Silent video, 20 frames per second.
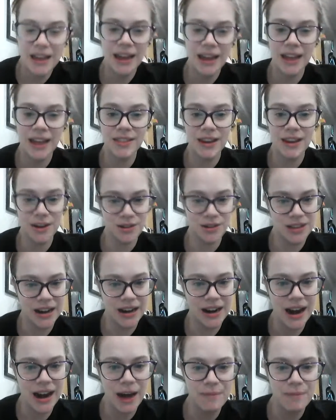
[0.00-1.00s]
And then you set
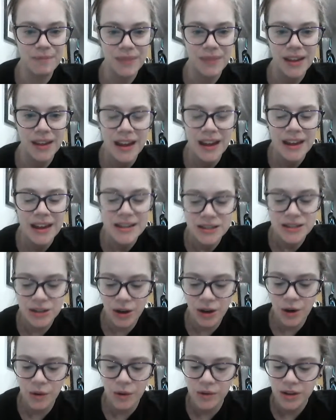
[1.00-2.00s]
it up.
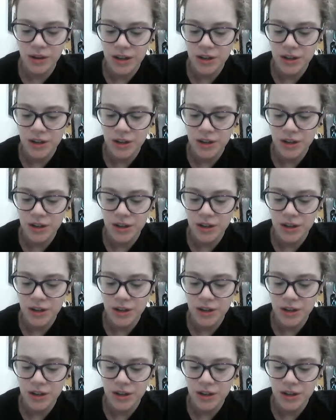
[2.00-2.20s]
So